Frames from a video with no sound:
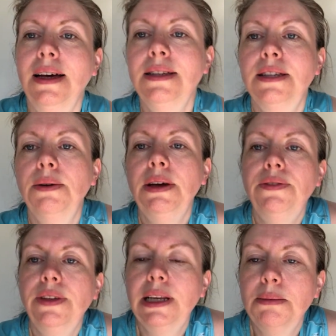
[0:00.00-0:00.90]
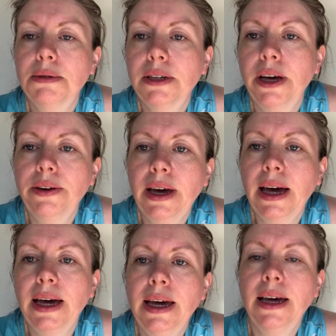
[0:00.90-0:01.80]
So if the clips look
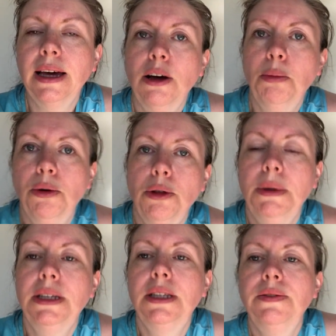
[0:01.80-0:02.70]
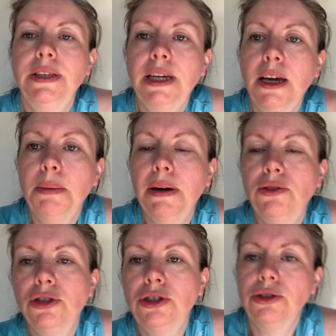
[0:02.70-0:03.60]
okay, I'll put them into the video, but I've
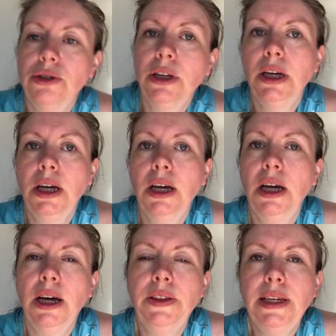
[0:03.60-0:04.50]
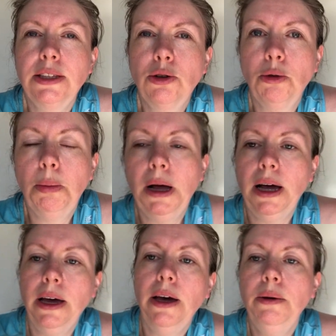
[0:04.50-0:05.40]
just done, I think it's called
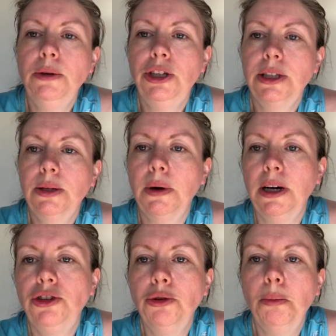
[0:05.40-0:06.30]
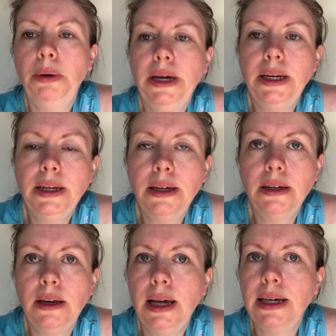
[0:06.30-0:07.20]
Piyo, which is quite a jumping
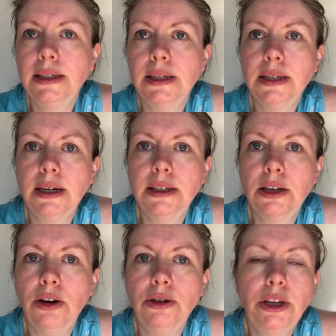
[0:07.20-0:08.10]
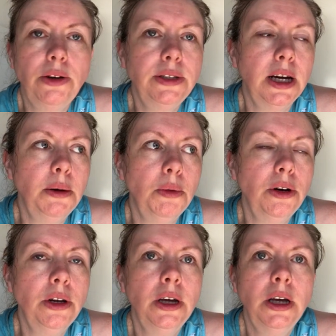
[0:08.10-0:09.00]
exercise, cardio type
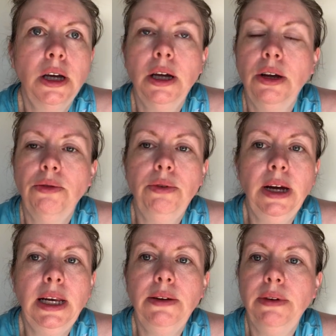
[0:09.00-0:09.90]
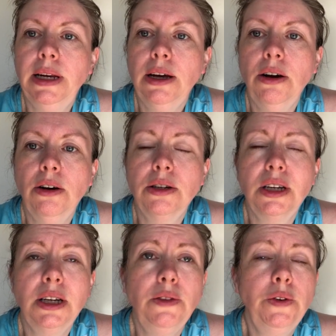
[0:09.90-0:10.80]
one. Really
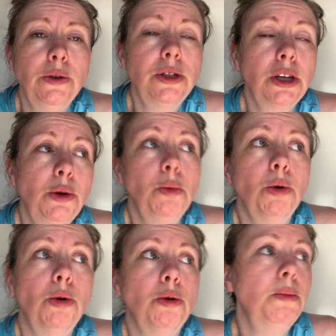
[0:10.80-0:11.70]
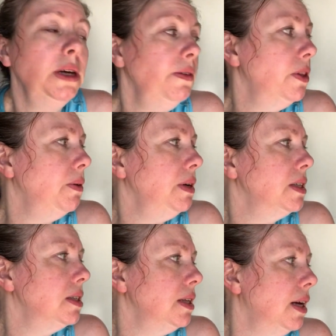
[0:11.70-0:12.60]
hard, and it feels so warm, even though
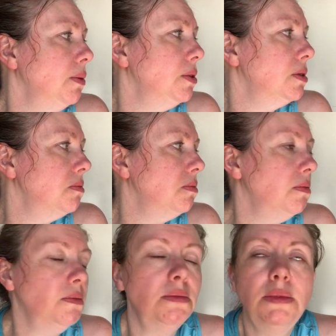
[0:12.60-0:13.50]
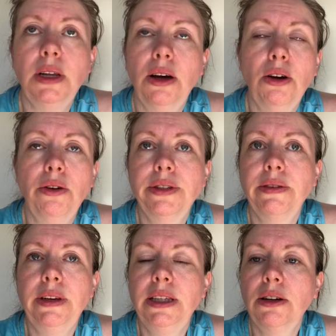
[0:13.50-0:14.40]
it's like it was like
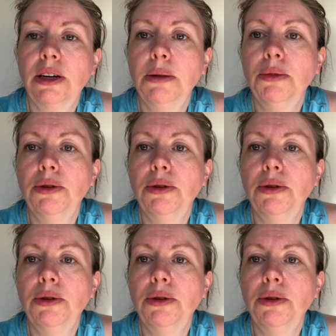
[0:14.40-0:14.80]
7:30, 8 o'clock in the